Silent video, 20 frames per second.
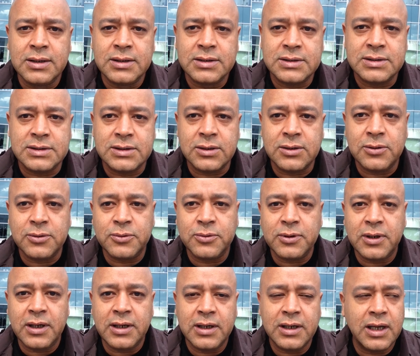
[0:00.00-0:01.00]

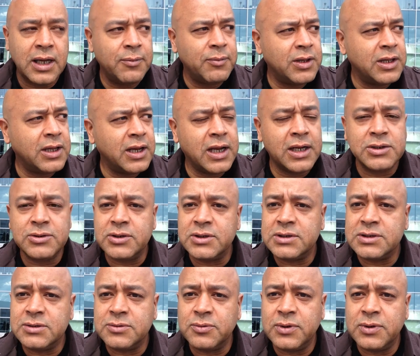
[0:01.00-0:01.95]
So he gave me the address,